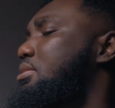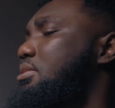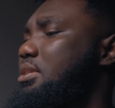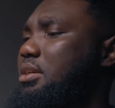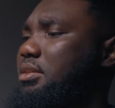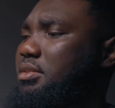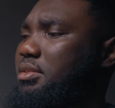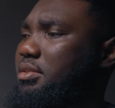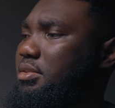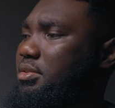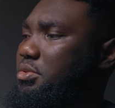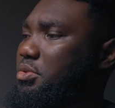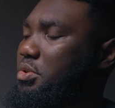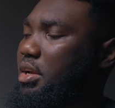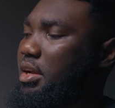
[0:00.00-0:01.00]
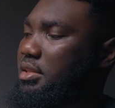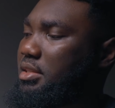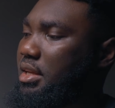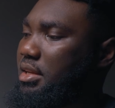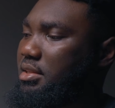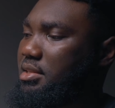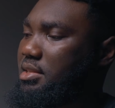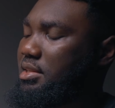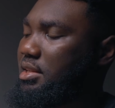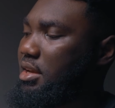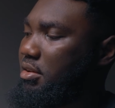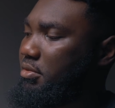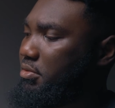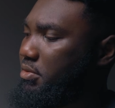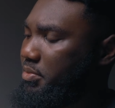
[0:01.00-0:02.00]
Yes. So you can say it's a
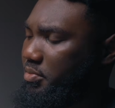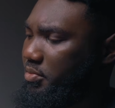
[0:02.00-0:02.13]
slave.